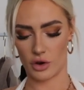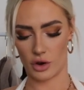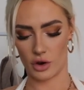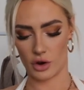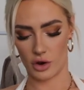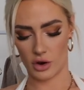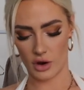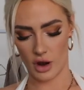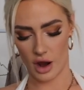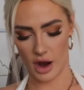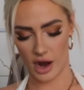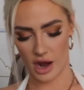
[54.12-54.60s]
you know
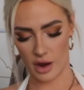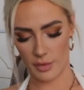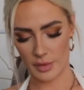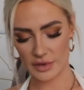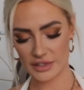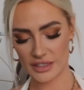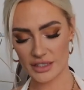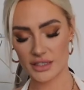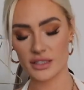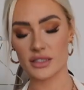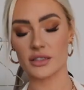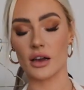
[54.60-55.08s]
I am
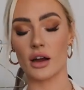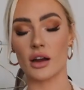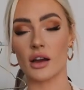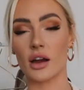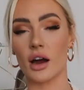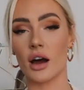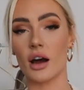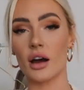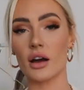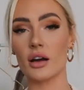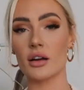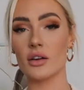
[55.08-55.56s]
a
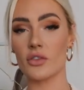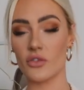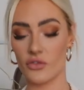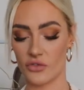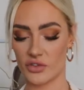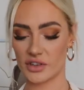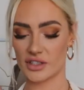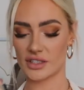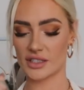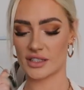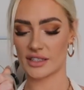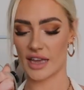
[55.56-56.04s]
sucker
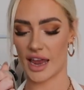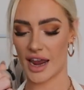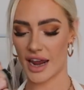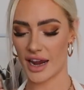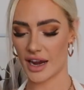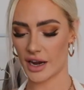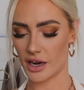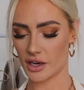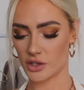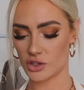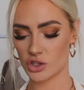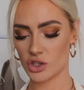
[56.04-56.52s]
for
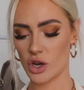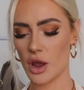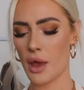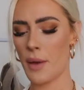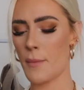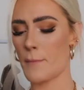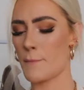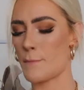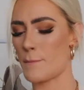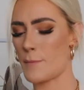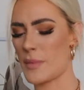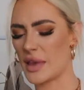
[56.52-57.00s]
sage,
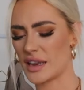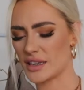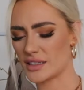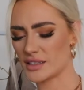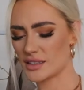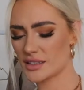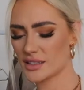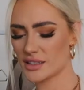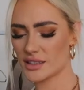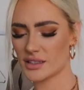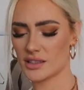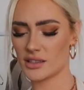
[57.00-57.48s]

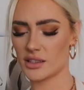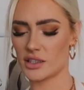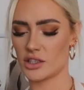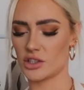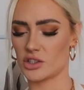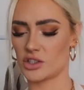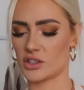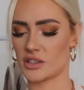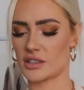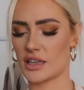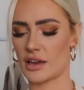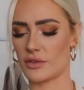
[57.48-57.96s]
mint,
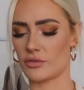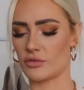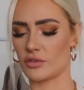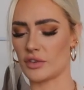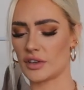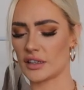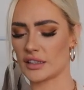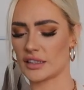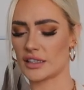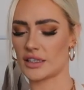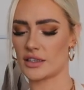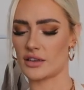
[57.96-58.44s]
just that
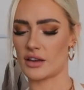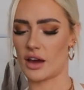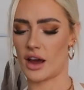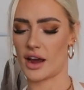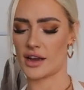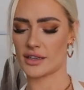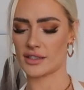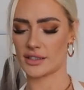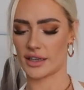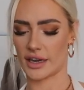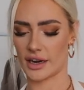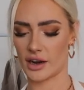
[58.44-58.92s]
really
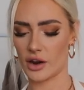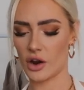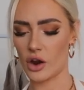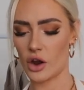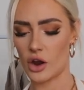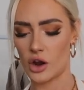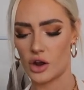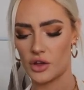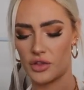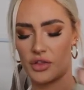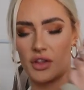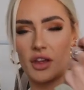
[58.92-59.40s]
nice, like
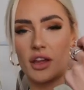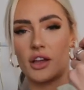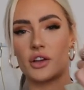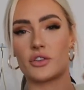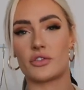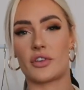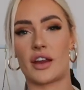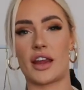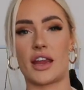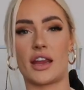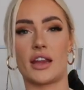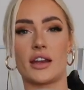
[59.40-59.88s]
earthy
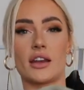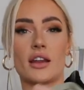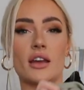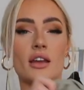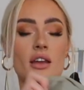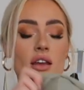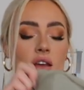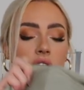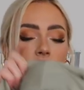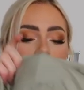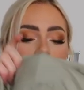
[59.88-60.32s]
green